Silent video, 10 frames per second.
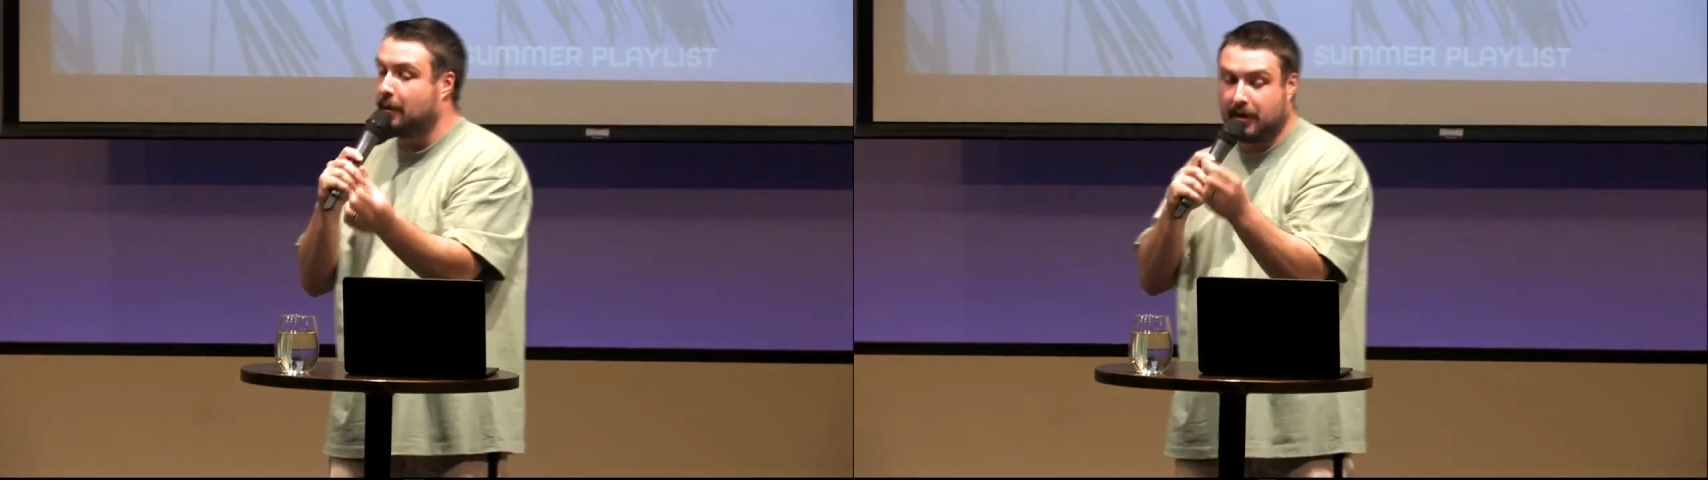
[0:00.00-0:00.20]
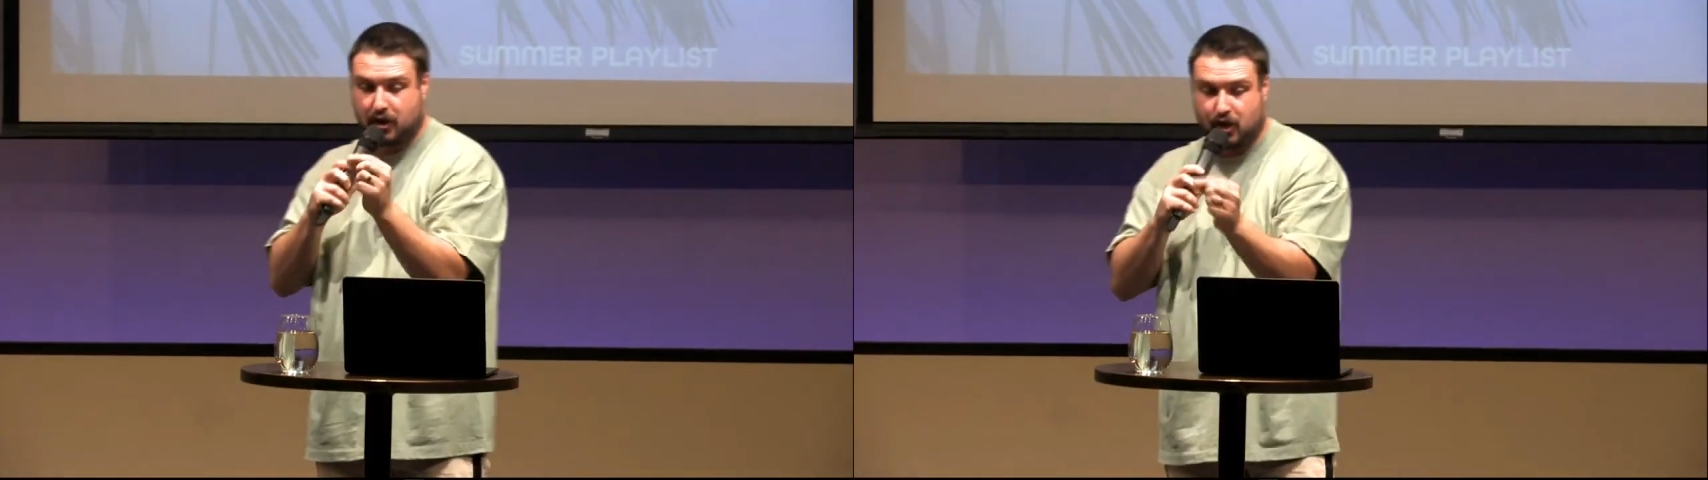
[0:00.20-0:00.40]

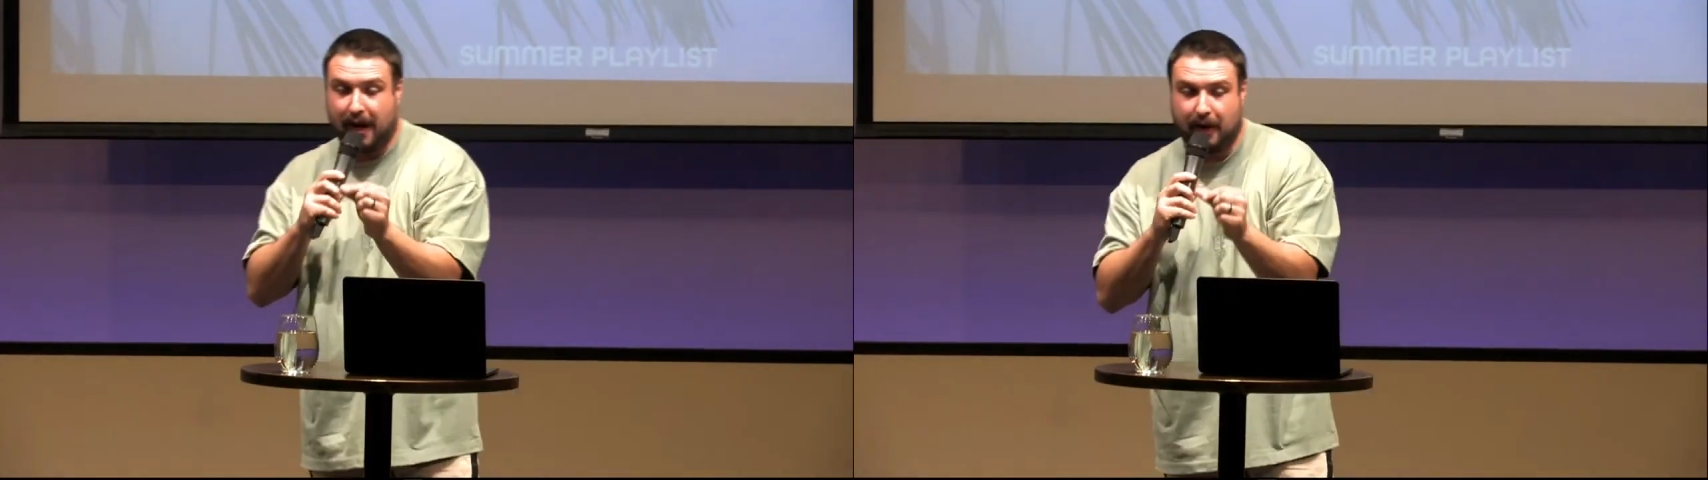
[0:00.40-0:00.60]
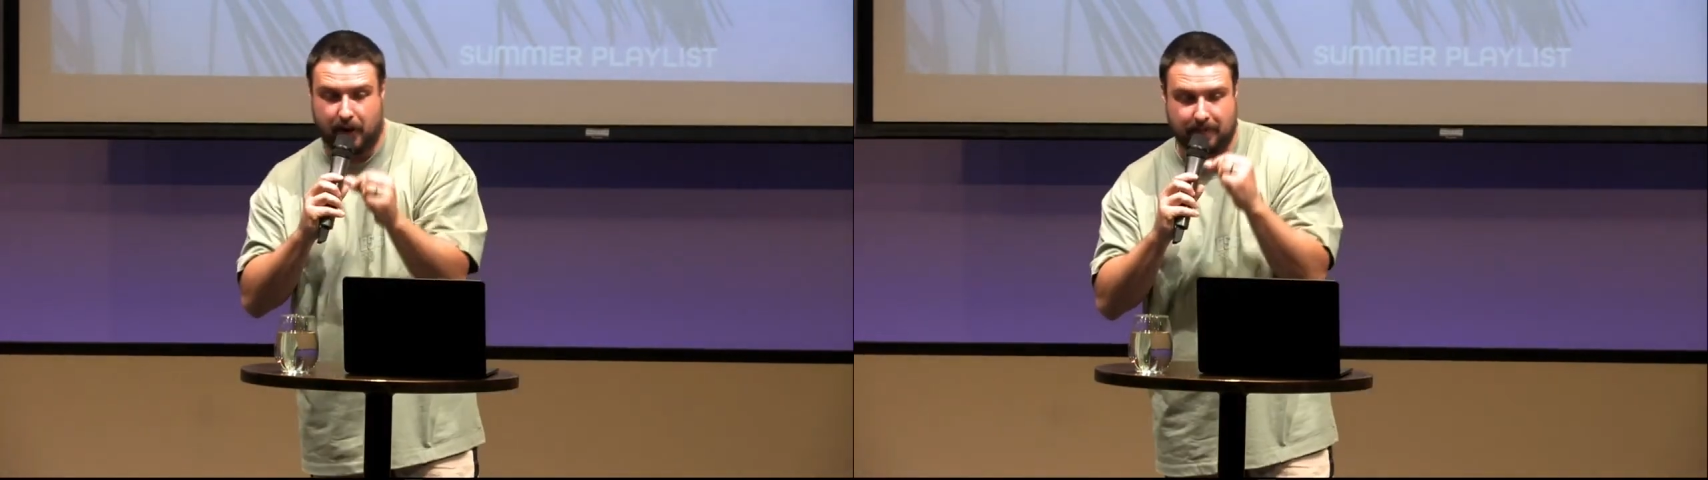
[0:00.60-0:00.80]
And I want to
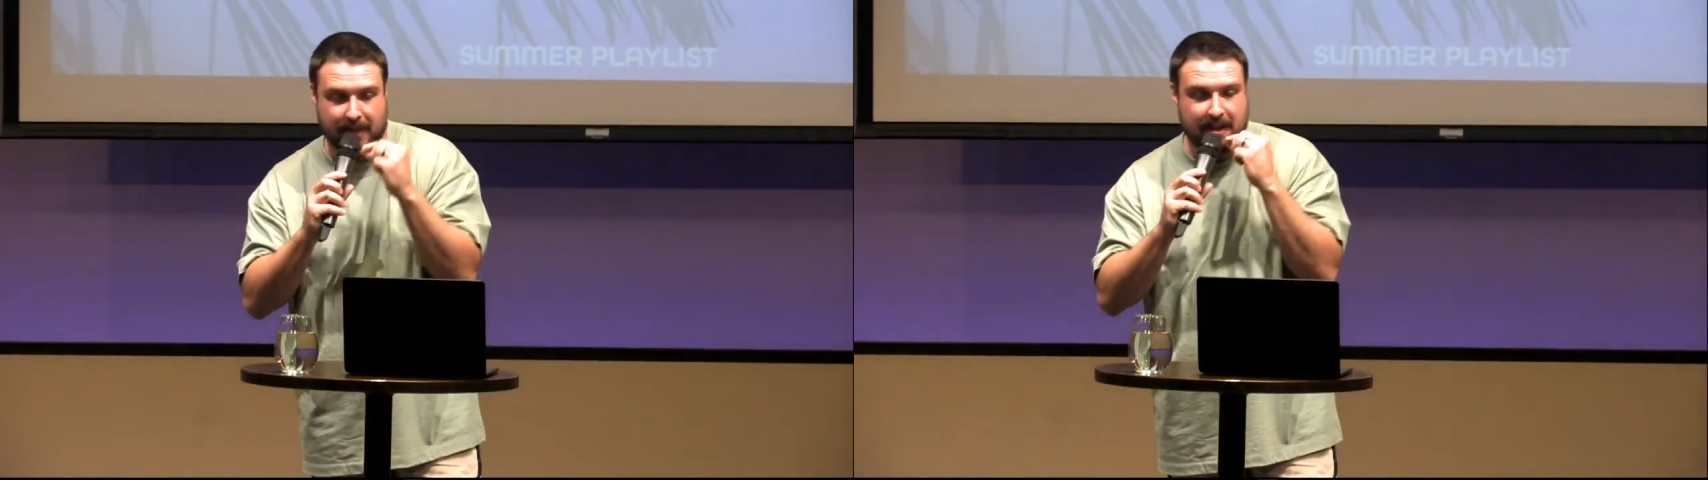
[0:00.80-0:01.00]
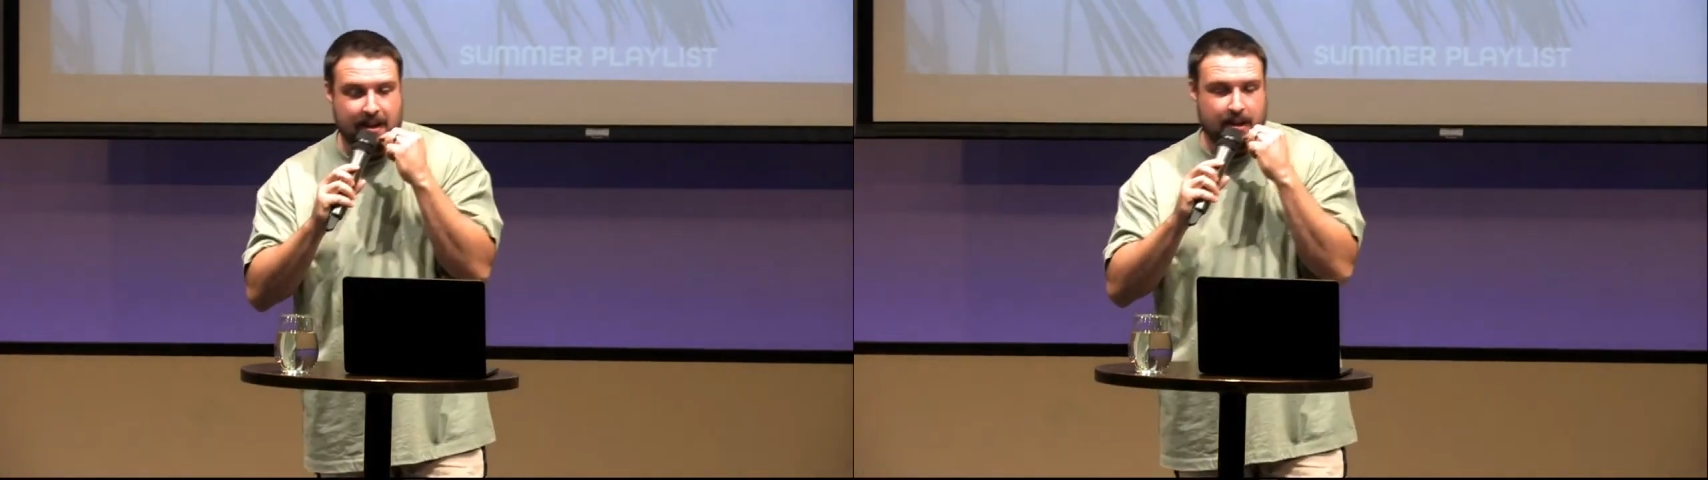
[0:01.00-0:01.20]
share
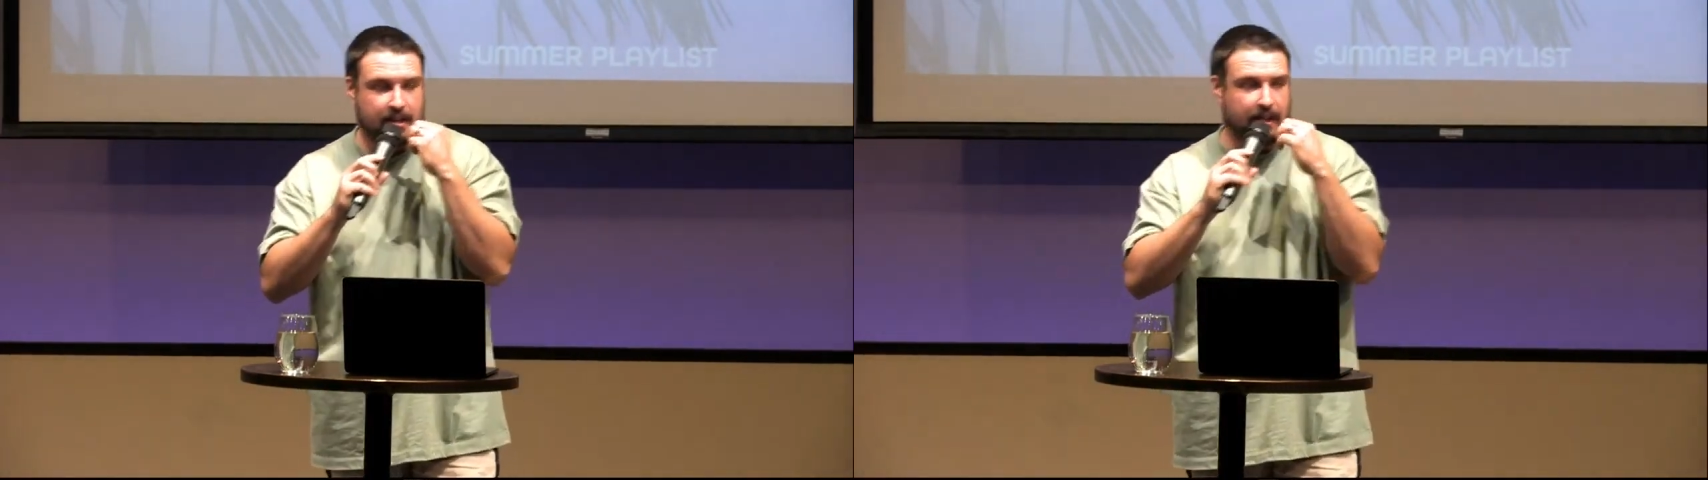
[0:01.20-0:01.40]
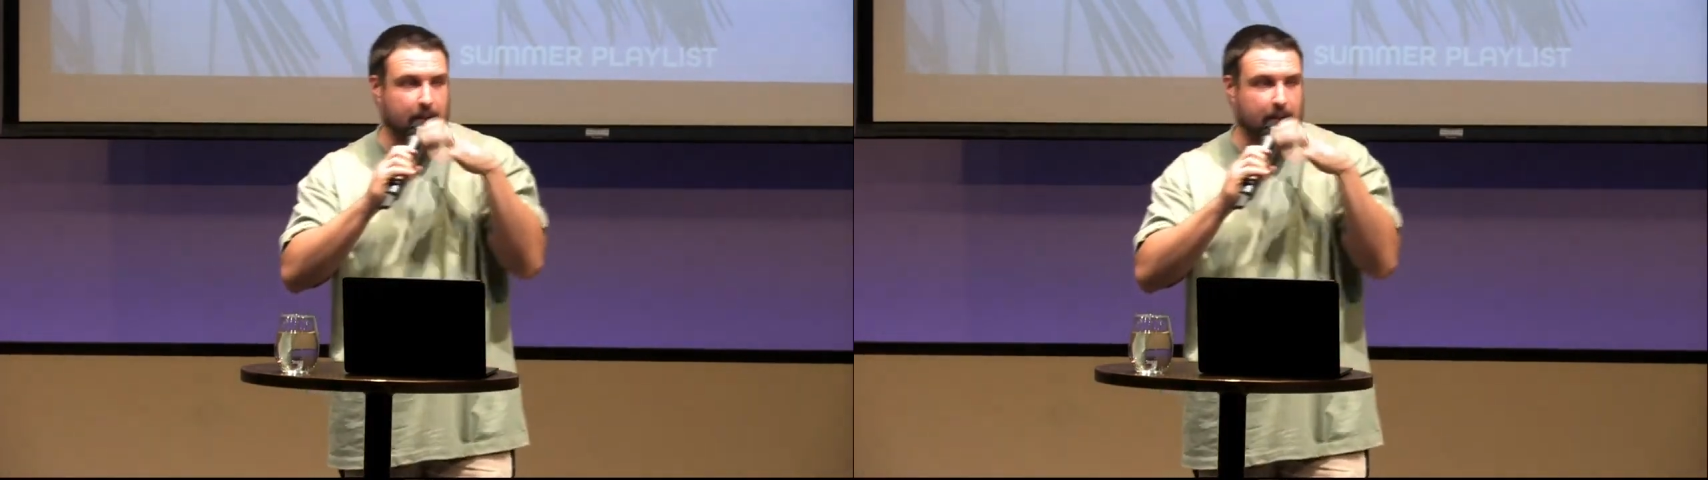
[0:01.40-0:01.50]
just